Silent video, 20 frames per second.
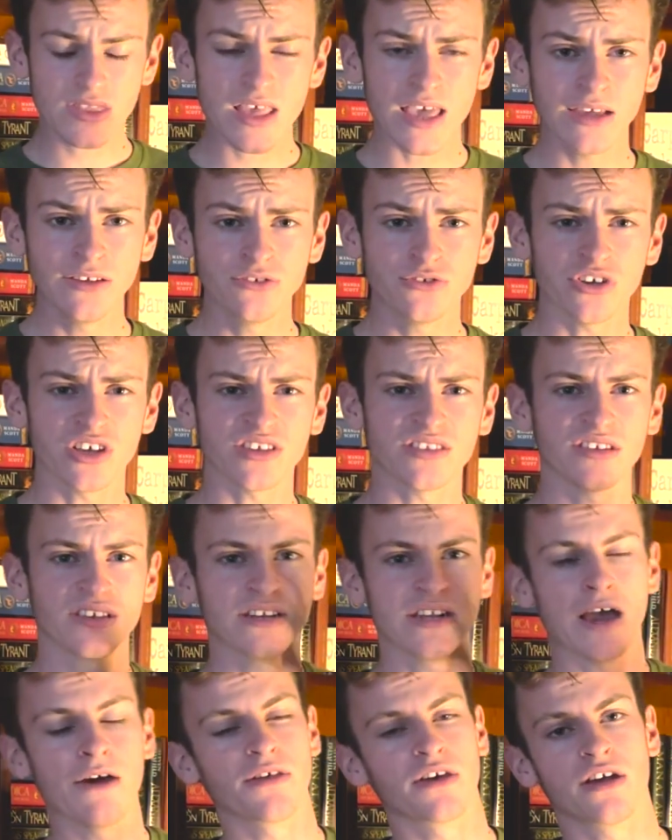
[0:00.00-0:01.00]
interesting in
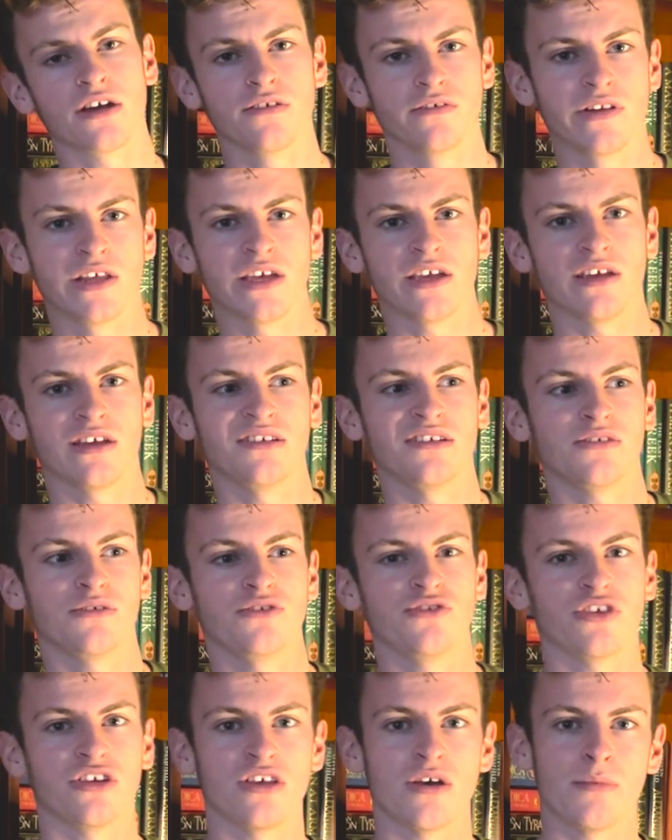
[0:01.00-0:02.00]
how they kind of link into
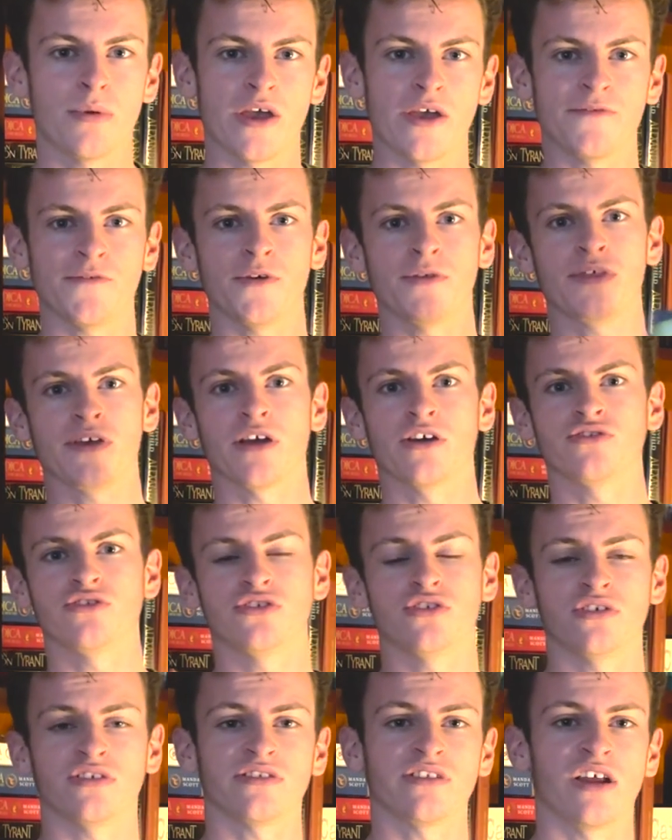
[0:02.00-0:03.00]
each other, but if you think I should
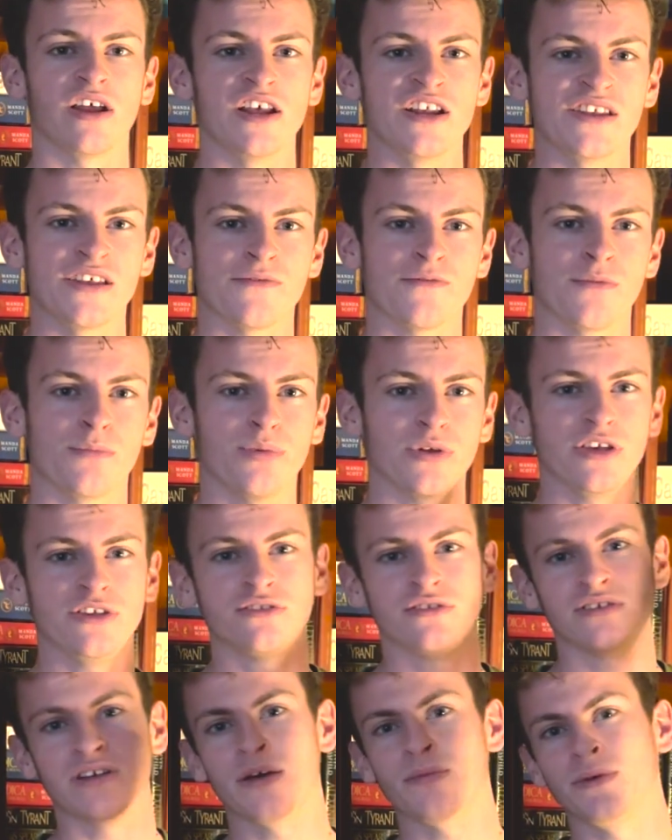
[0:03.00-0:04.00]
do it slightly different,
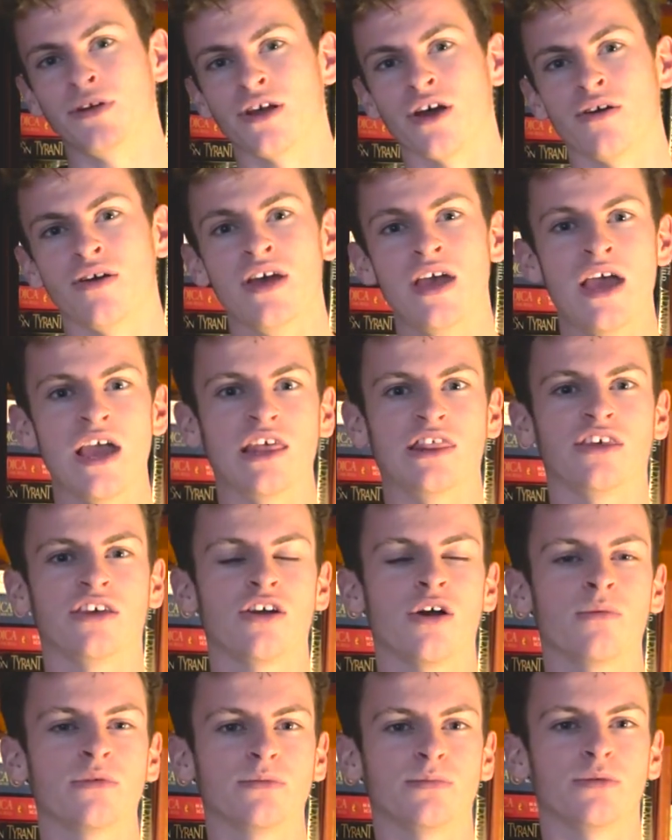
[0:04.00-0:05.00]
please do let me know in the
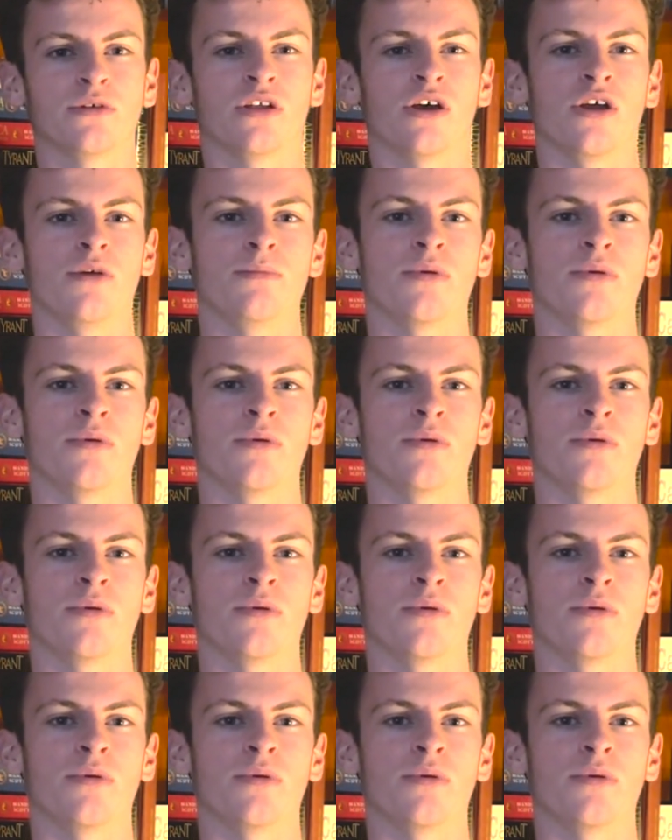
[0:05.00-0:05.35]
comments below.